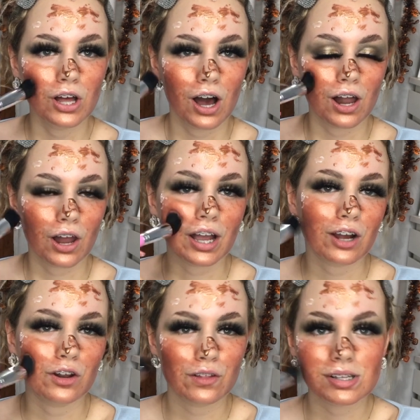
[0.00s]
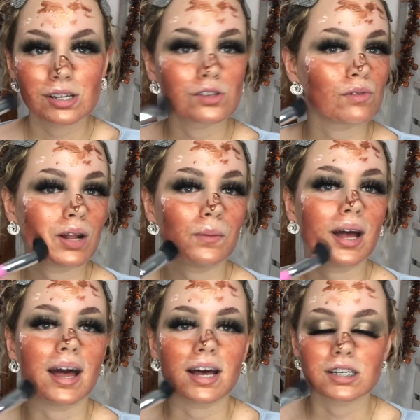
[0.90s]
Like I know that sounds really
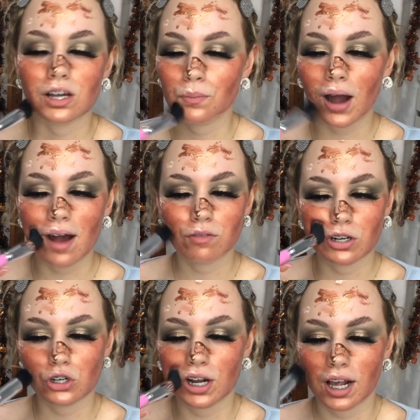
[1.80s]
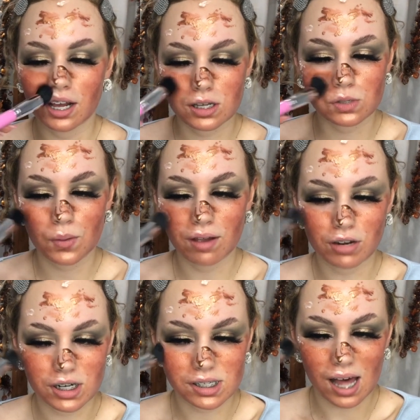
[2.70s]
weird, but I haven't actually
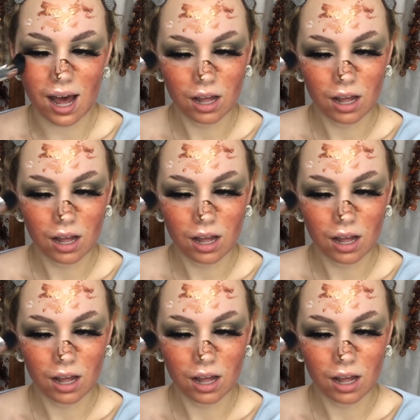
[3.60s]
experienced that